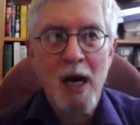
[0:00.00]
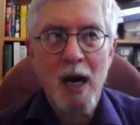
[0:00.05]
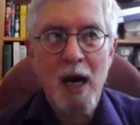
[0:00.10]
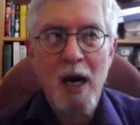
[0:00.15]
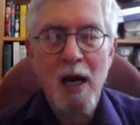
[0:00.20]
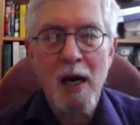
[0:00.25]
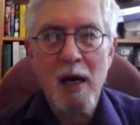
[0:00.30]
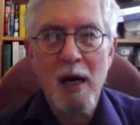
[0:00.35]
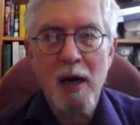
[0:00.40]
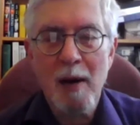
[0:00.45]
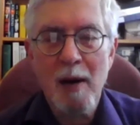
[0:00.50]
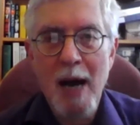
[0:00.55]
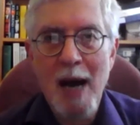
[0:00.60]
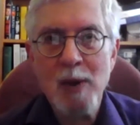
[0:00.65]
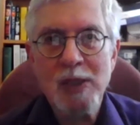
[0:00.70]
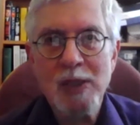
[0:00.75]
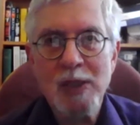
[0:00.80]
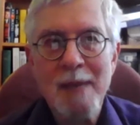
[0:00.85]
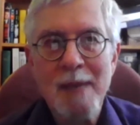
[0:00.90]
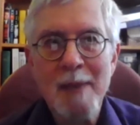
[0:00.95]
I
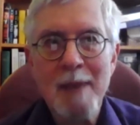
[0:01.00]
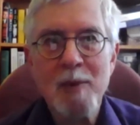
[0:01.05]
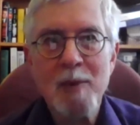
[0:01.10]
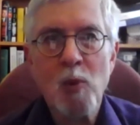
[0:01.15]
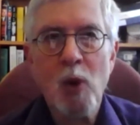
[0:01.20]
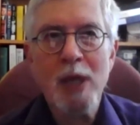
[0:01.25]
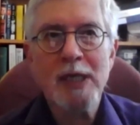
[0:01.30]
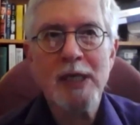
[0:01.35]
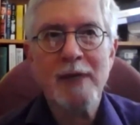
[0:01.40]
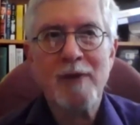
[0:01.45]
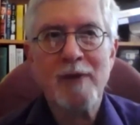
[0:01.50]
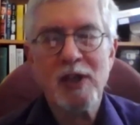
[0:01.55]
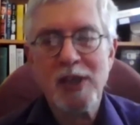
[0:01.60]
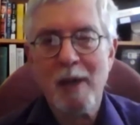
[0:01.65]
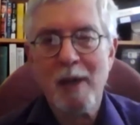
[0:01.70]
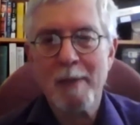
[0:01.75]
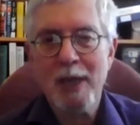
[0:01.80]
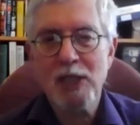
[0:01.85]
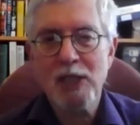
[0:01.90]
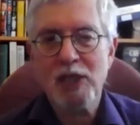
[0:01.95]
would say maybe one difference
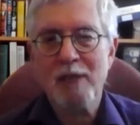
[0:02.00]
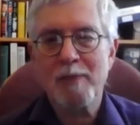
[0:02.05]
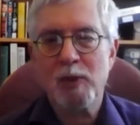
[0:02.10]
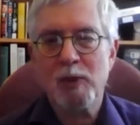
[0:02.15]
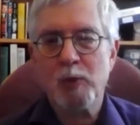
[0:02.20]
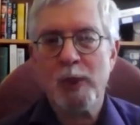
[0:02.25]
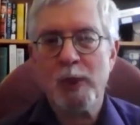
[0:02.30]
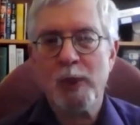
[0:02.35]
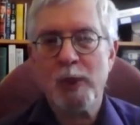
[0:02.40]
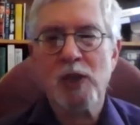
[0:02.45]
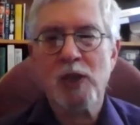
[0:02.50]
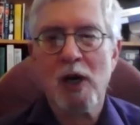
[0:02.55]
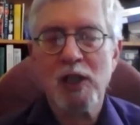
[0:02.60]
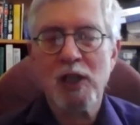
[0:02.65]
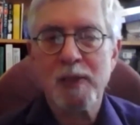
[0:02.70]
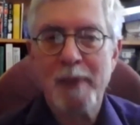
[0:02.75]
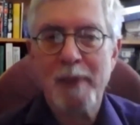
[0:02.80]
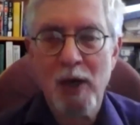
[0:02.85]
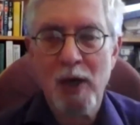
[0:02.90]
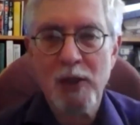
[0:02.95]
I'll mention between song
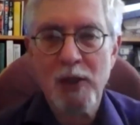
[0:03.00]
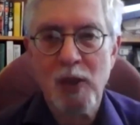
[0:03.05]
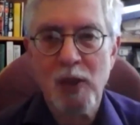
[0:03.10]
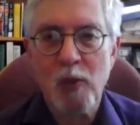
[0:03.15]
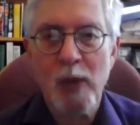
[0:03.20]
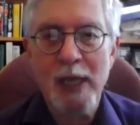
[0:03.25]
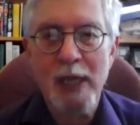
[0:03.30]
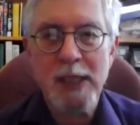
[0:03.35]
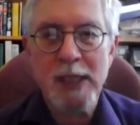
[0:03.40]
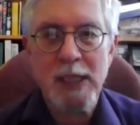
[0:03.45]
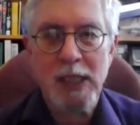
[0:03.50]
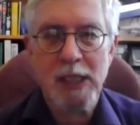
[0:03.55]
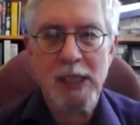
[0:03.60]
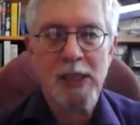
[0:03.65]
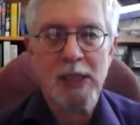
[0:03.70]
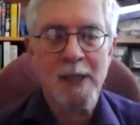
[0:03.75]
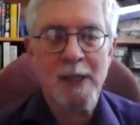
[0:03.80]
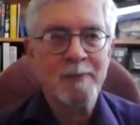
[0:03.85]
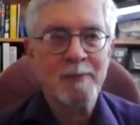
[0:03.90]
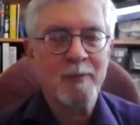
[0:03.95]
sparrows and wren tits